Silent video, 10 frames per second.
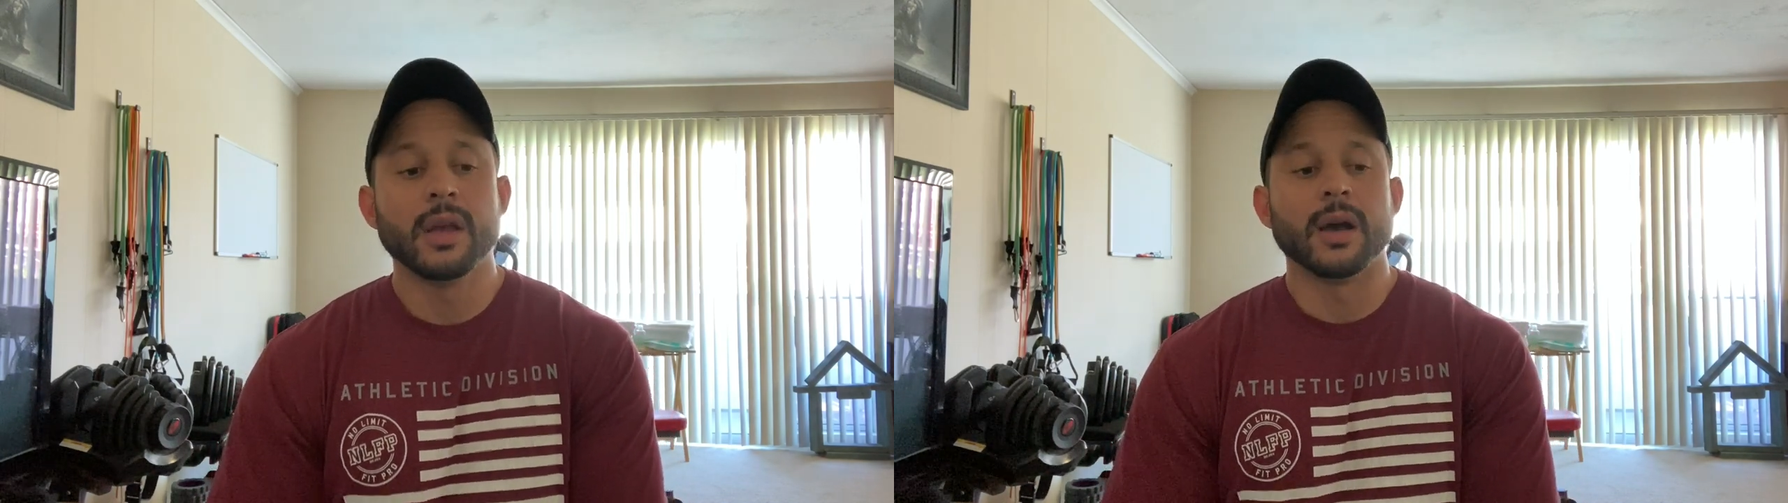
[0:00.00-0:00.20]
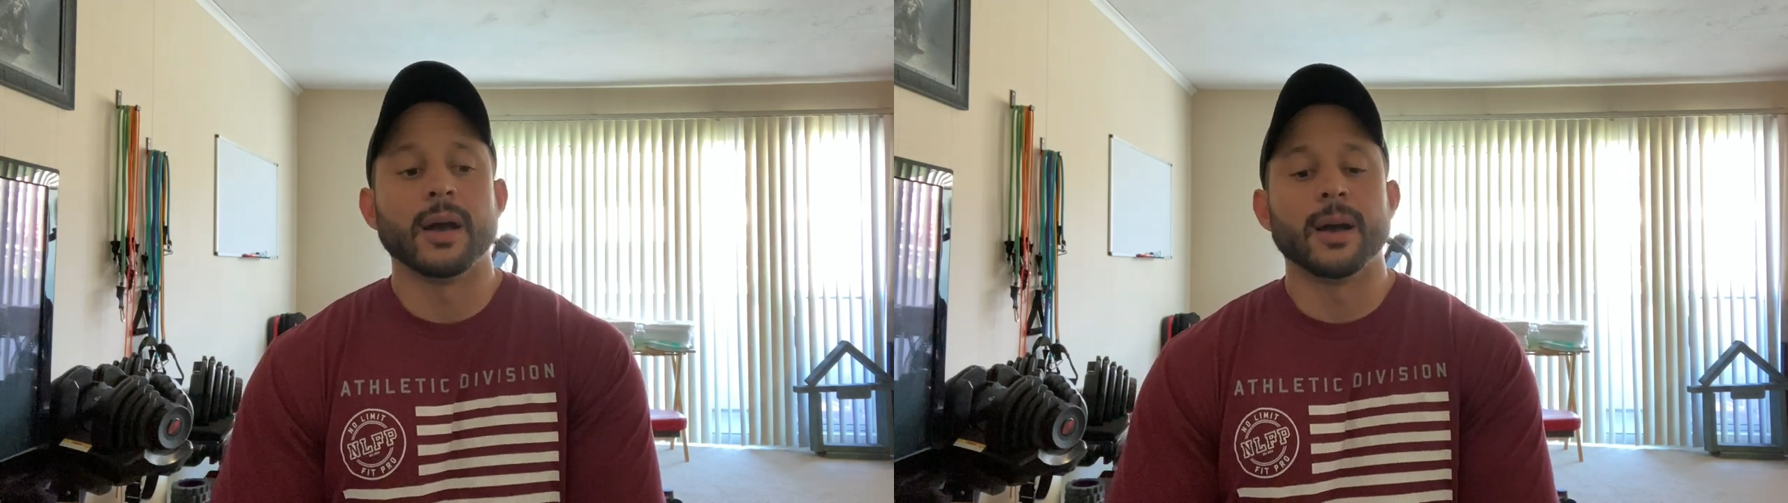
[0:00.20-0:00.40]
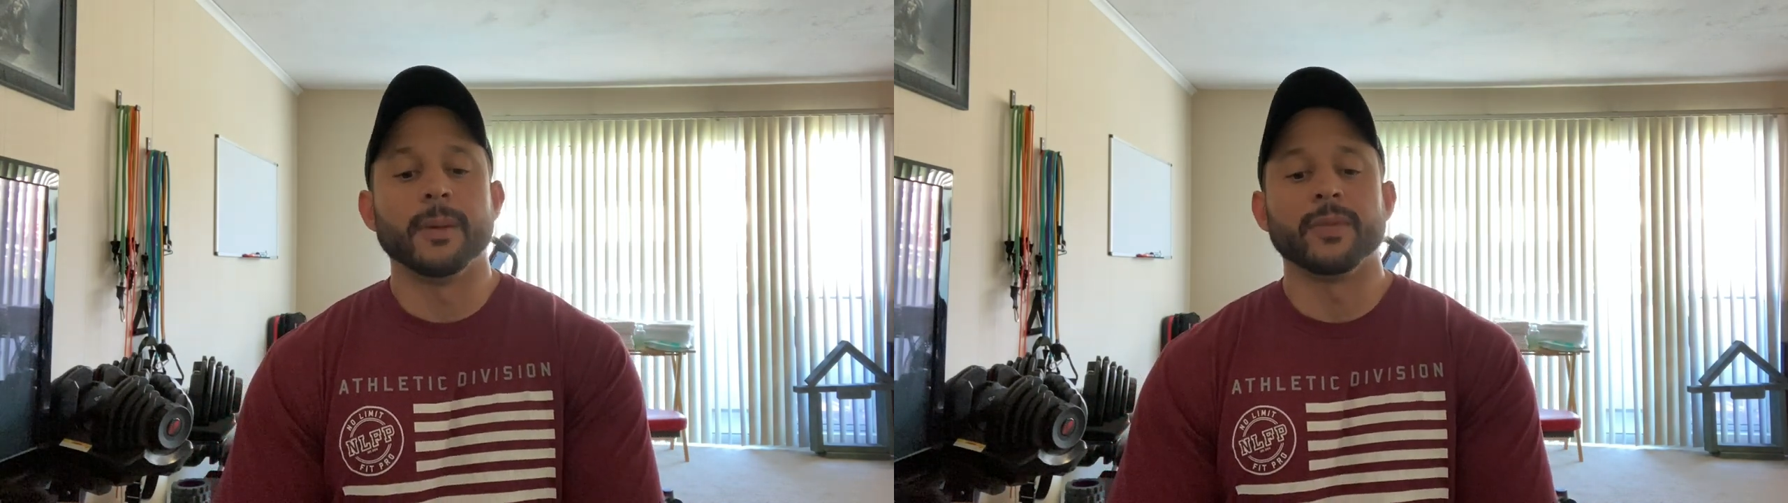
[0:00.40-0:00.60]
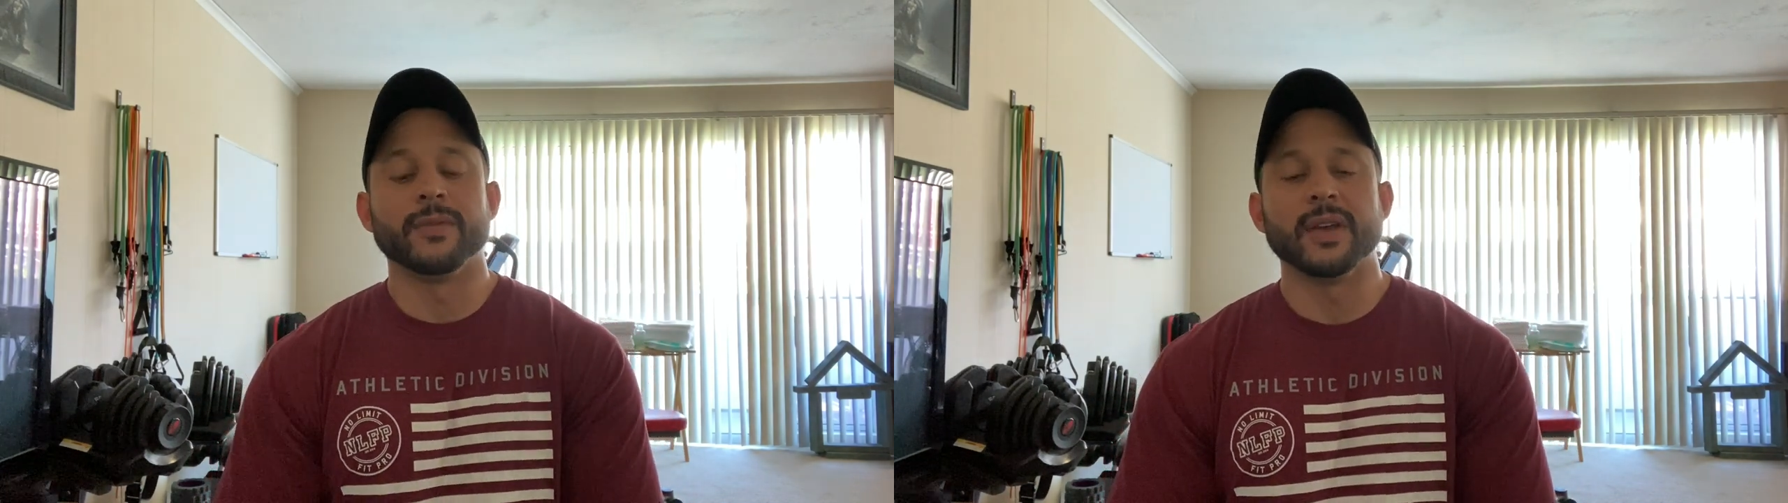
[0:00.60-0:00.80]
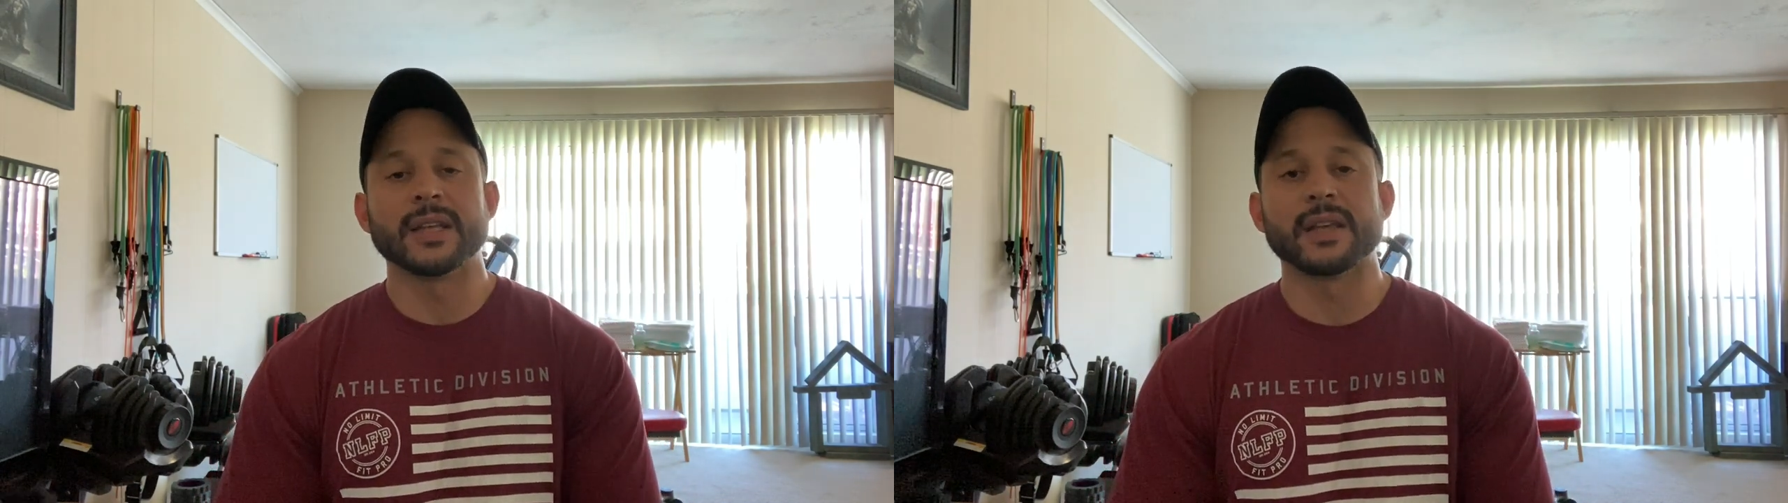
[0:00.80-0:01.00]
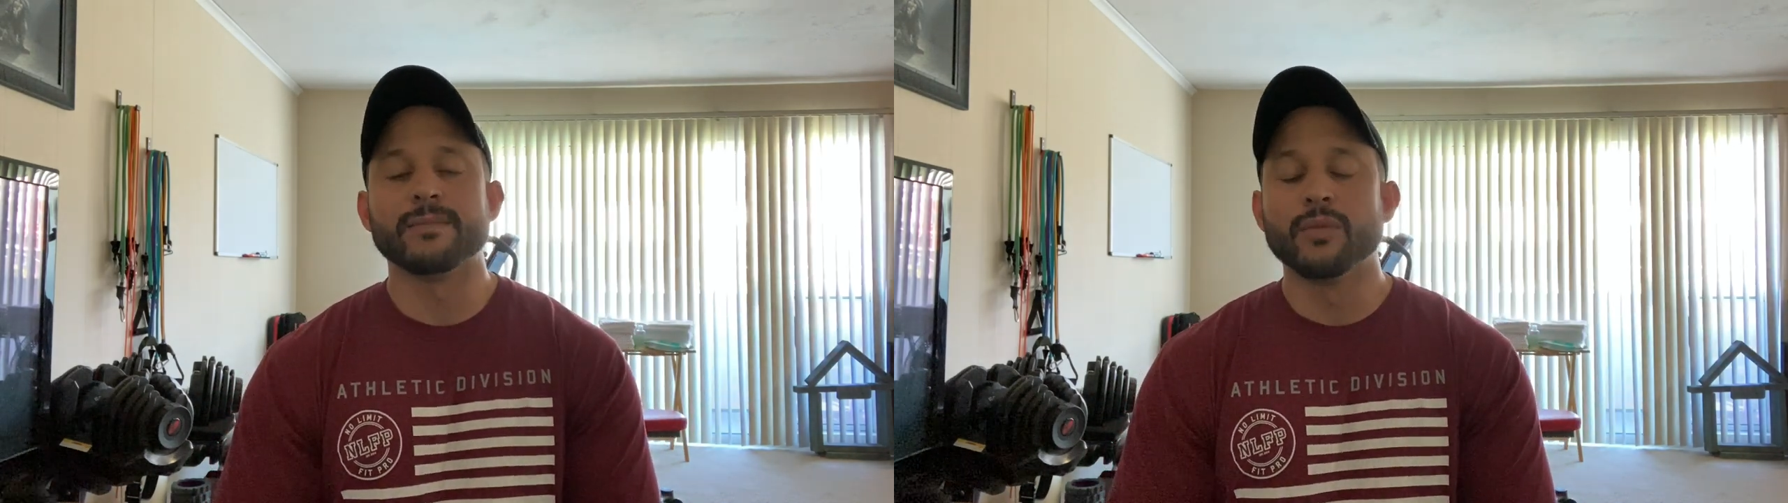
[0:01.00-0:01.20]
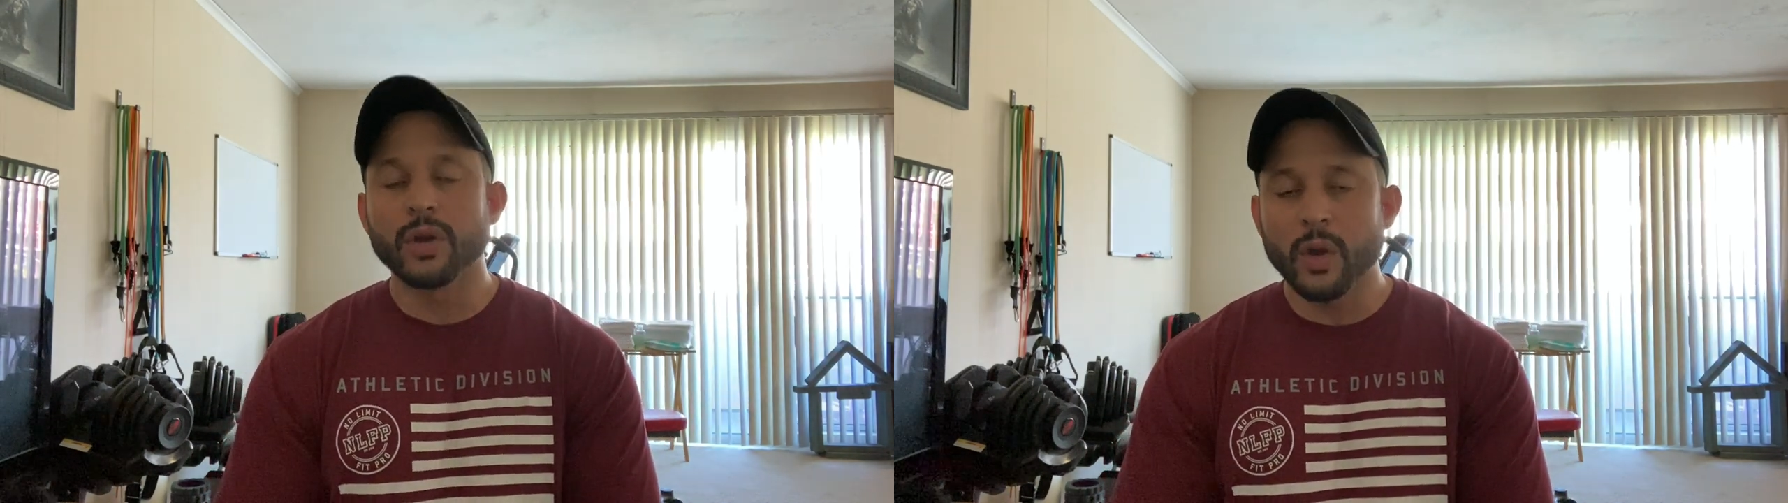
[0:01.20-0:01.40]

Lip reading: If you guys have more